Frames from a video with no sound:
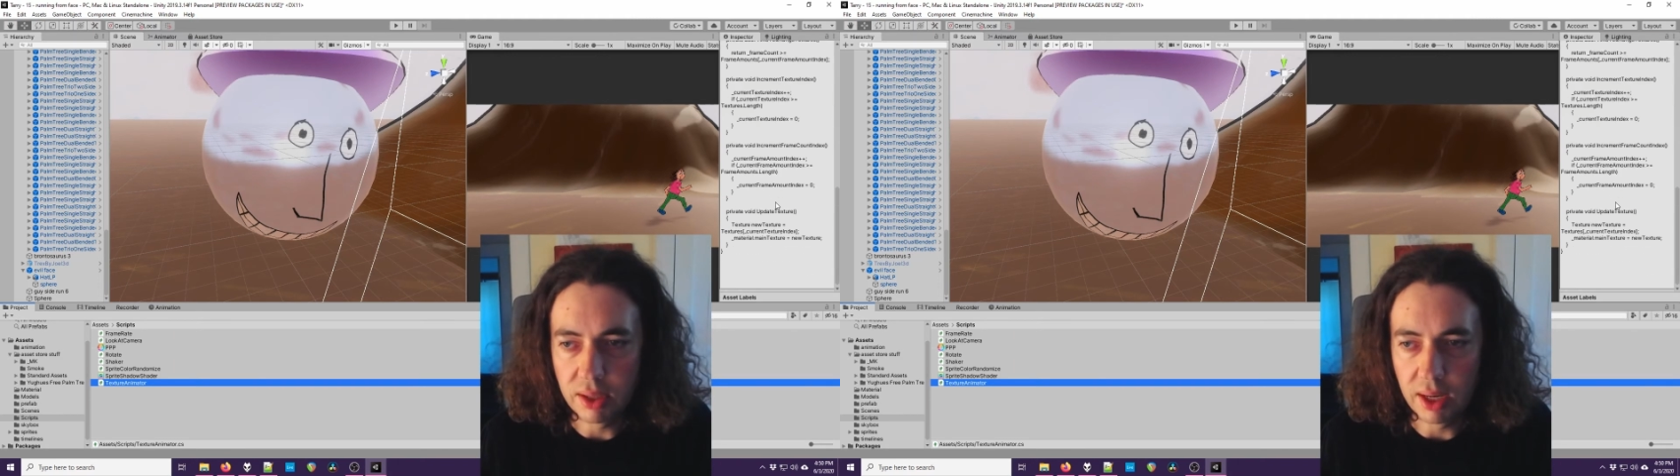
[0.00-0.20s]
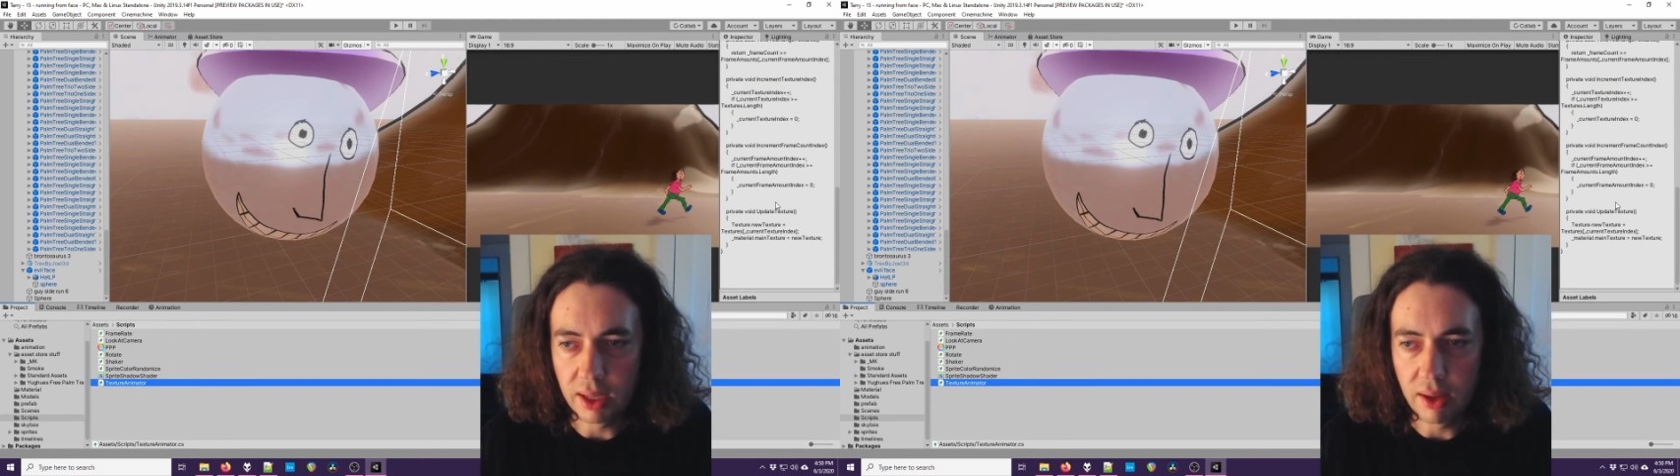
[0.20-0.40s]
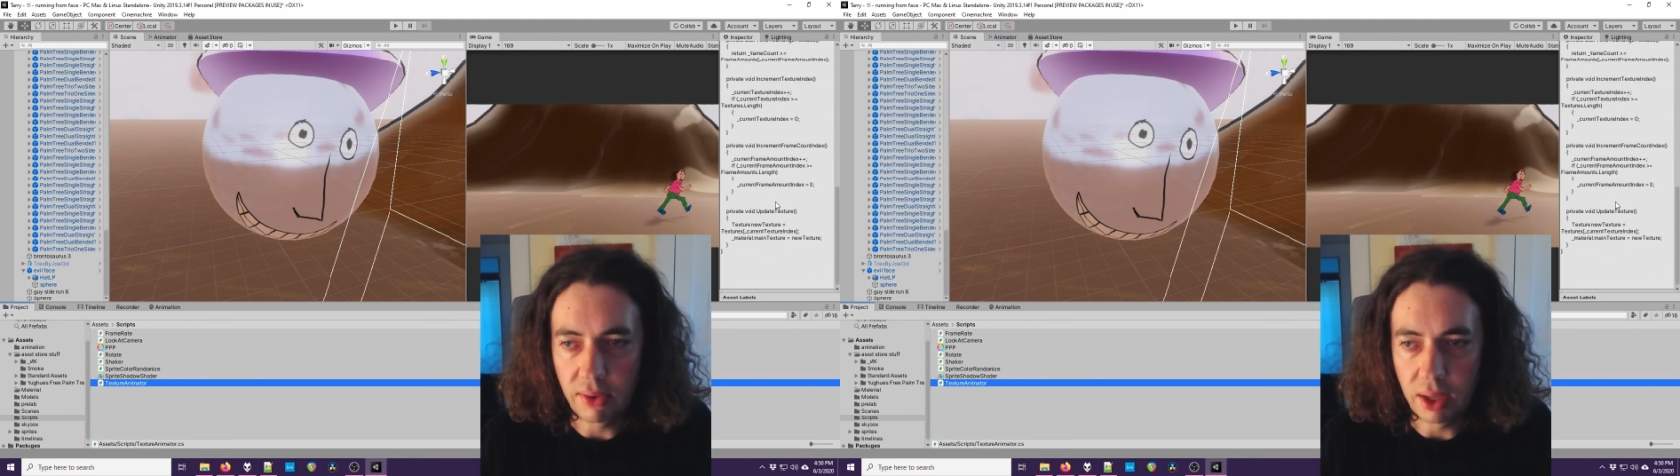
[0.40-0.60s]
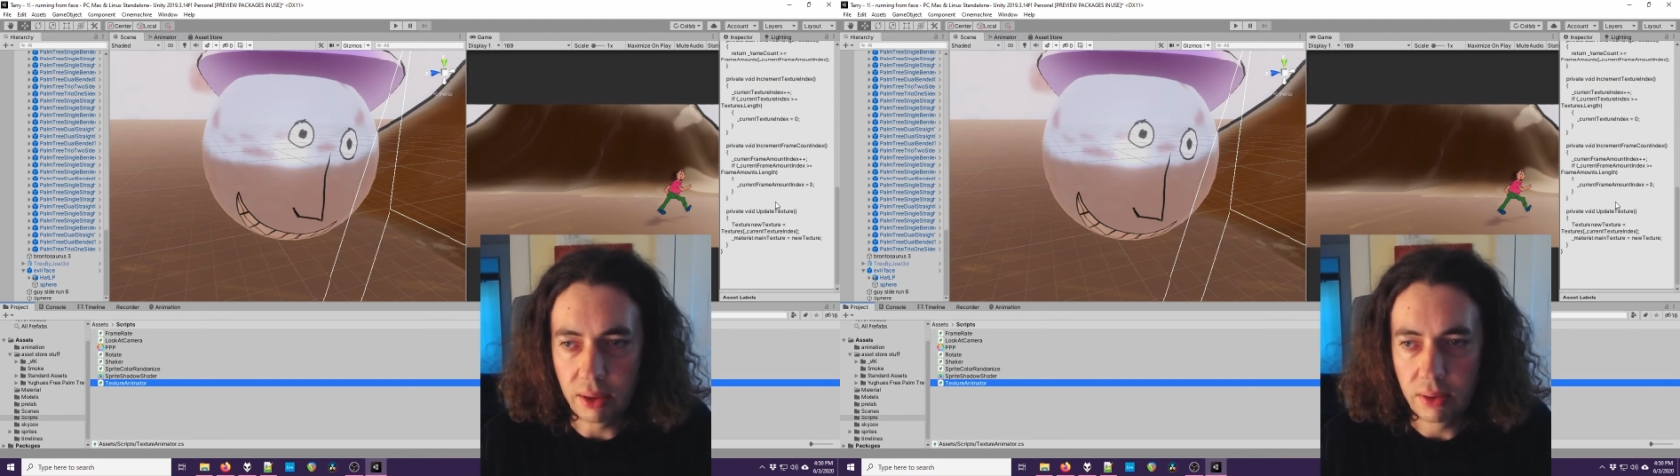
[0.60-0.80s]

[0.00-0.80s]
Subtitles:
that I give it.